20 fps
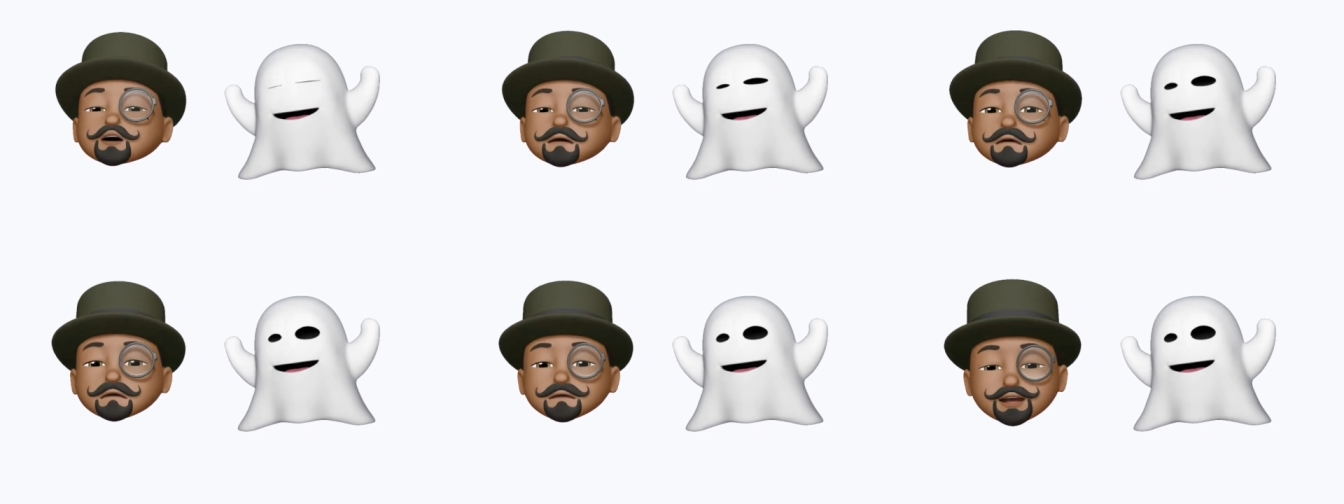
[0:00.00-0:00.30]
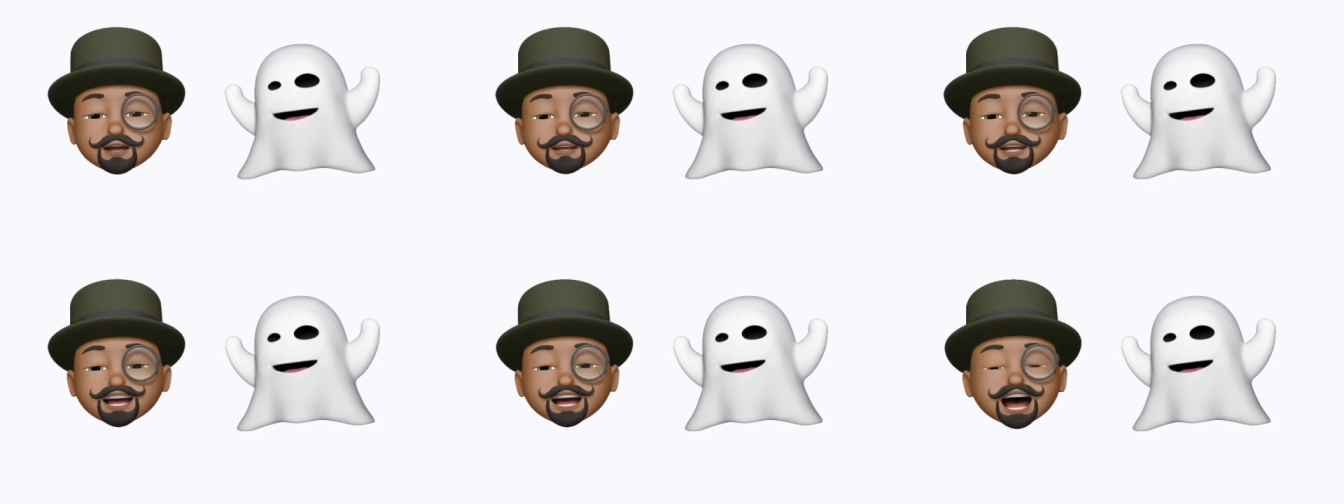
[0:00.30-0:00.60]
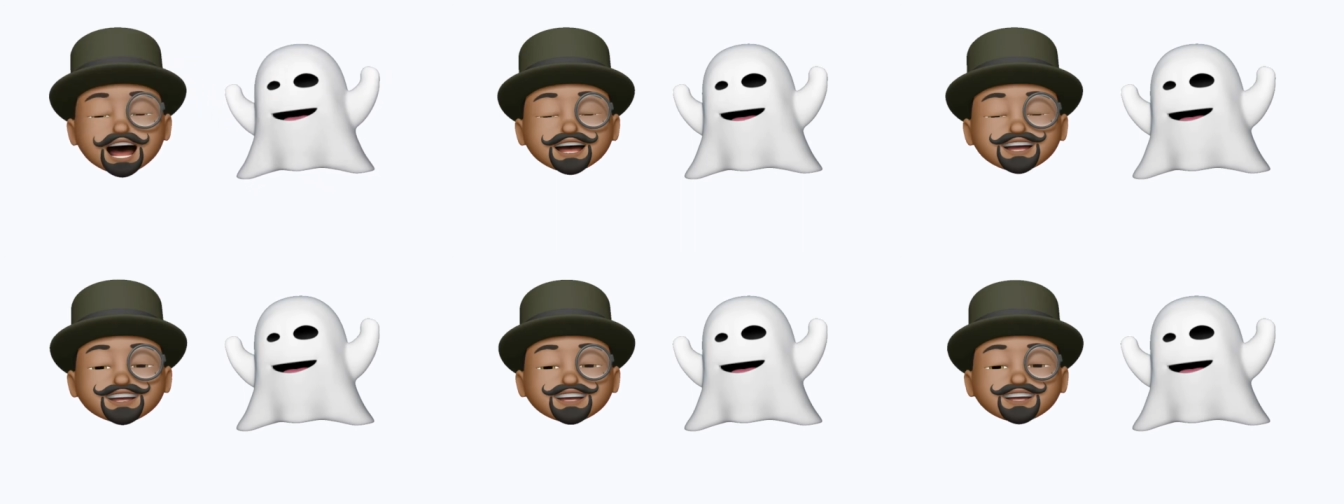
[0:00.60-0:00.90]
Boo to
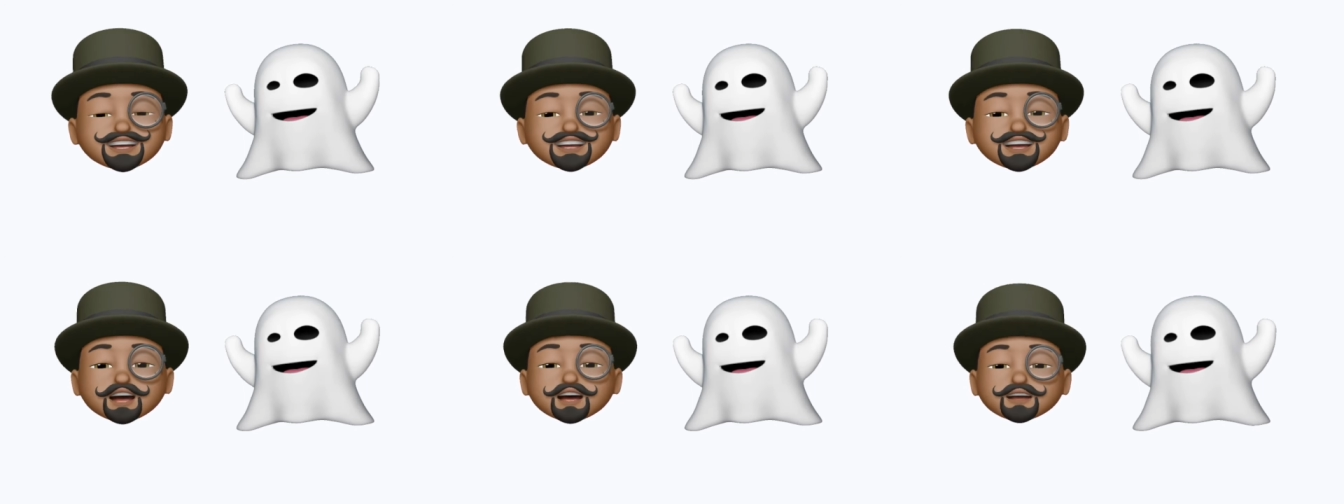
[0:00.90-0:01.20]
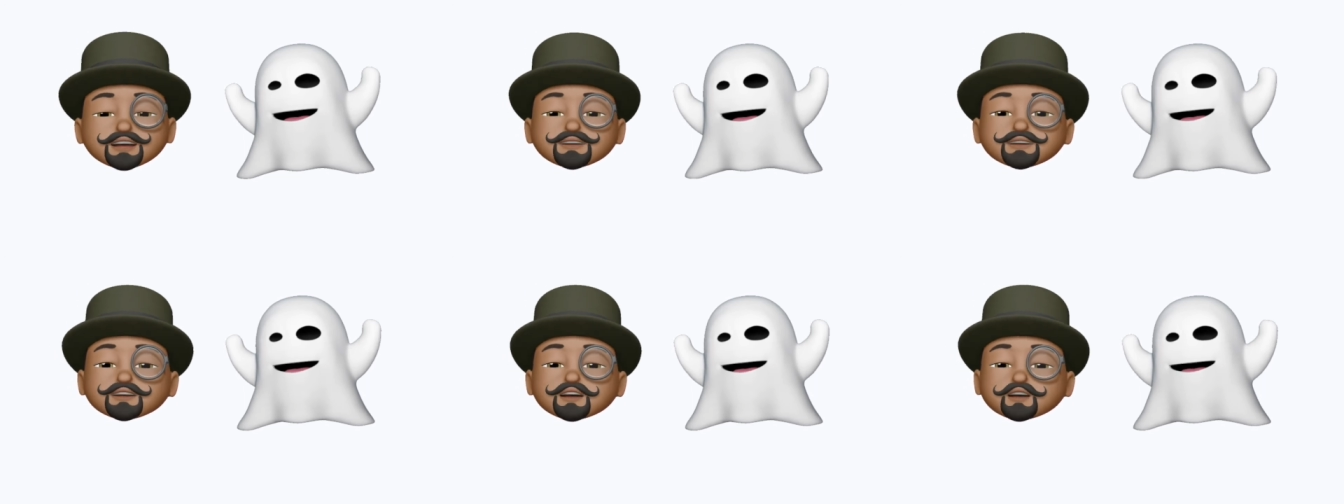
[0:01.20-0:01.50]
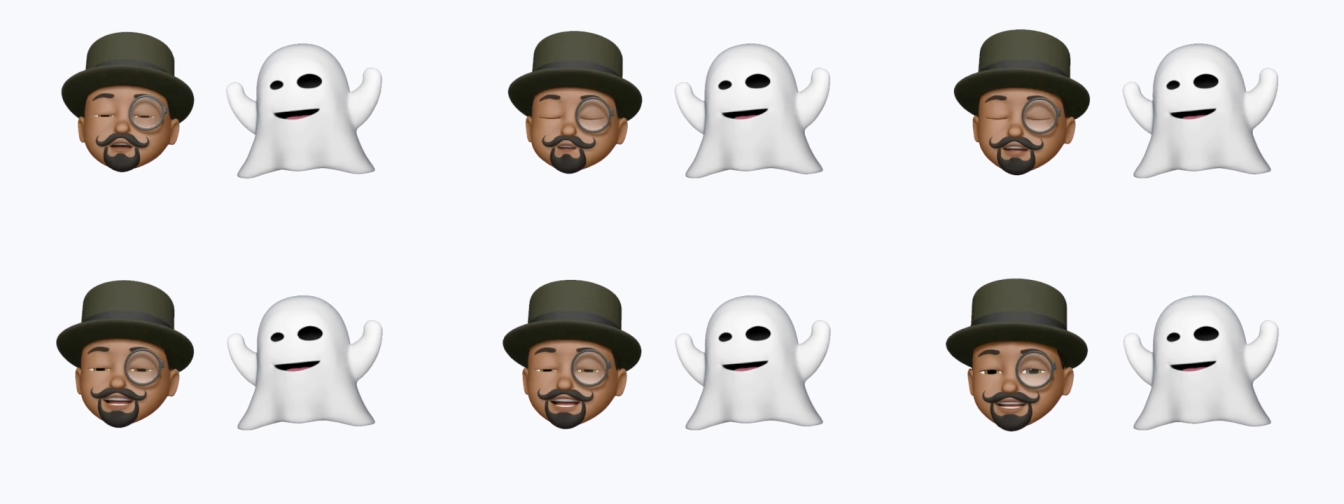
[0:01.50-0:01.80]
that joke.
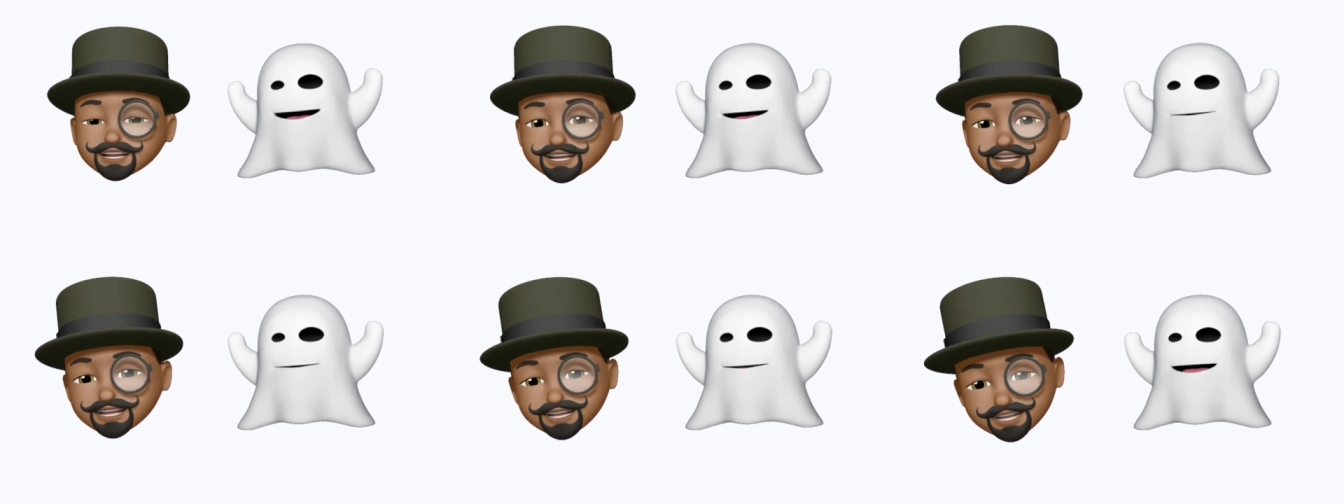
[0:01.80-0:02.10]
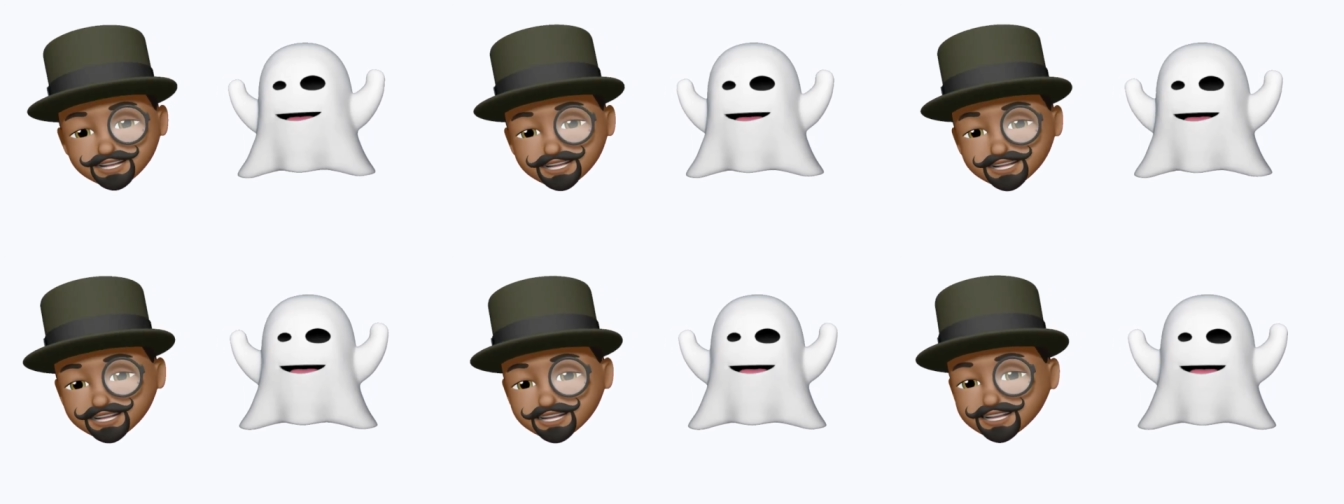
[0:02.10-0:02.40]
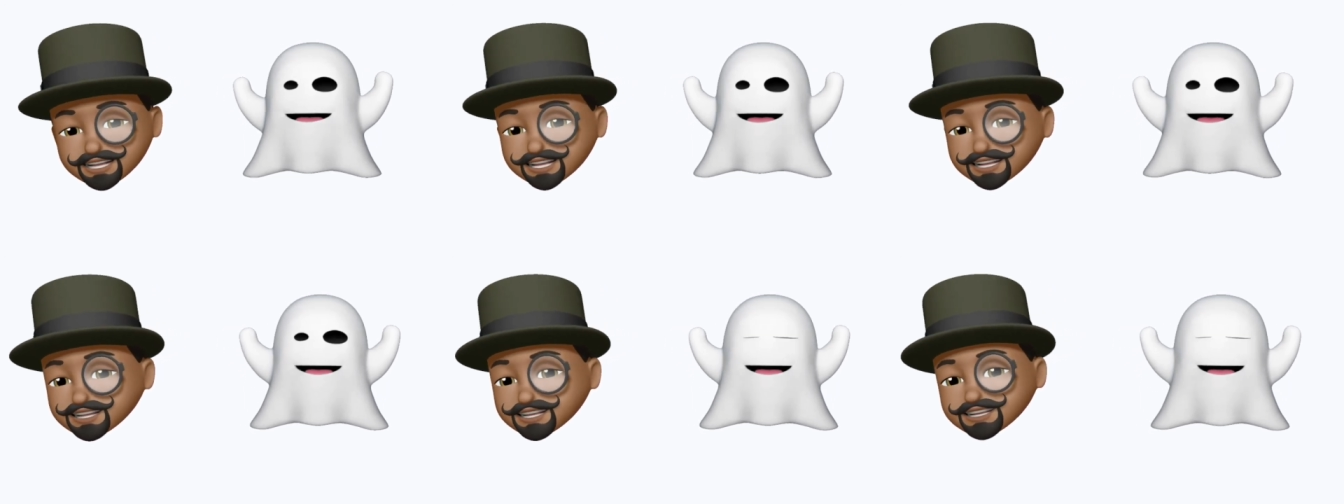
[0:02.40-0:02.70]

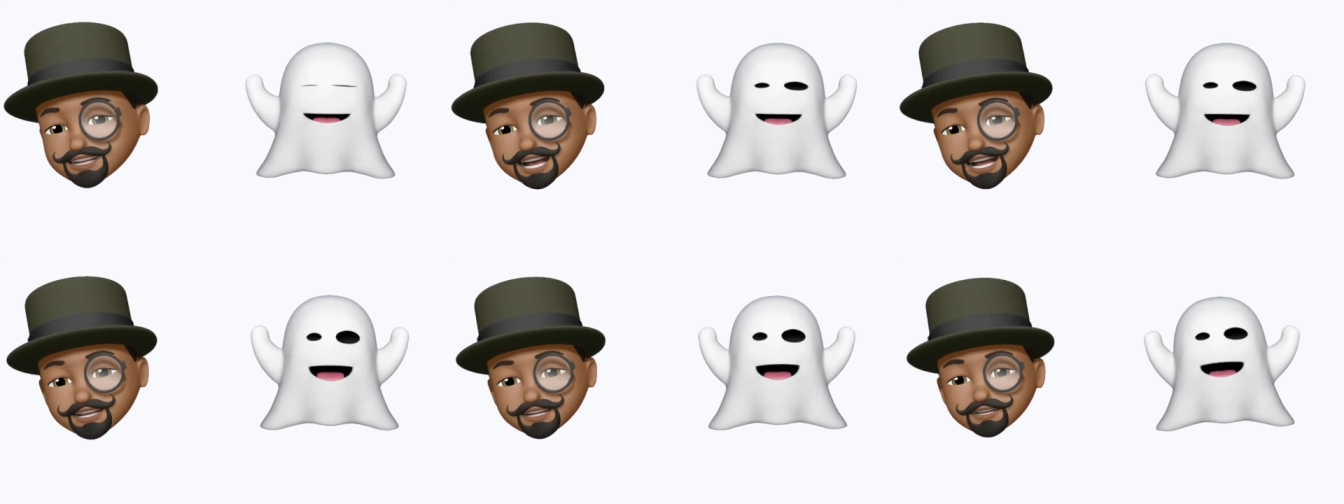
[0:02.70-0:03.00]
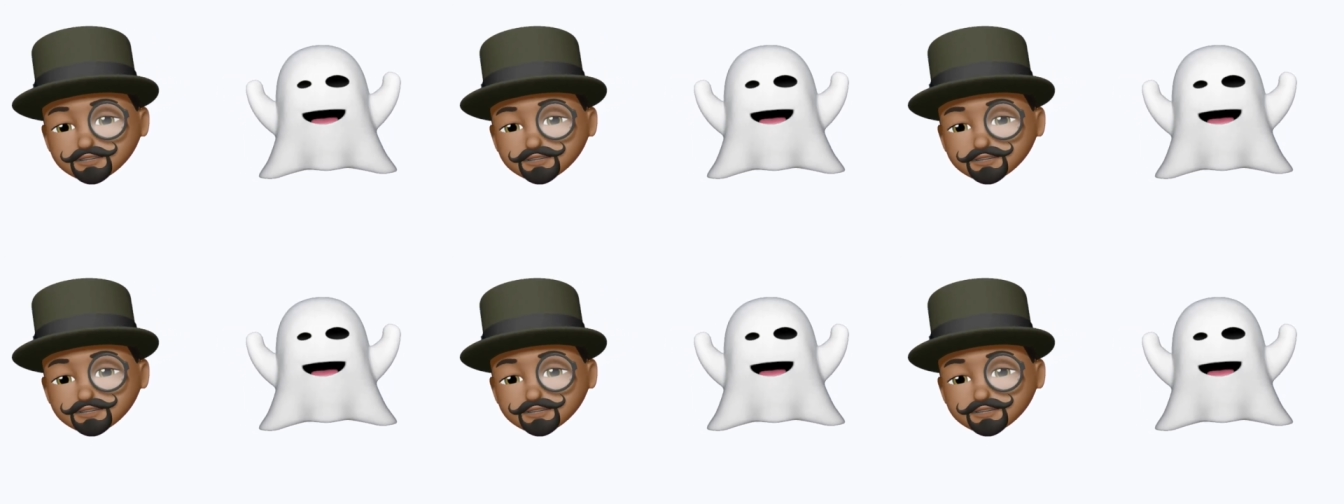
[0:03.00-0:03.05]
Terrible.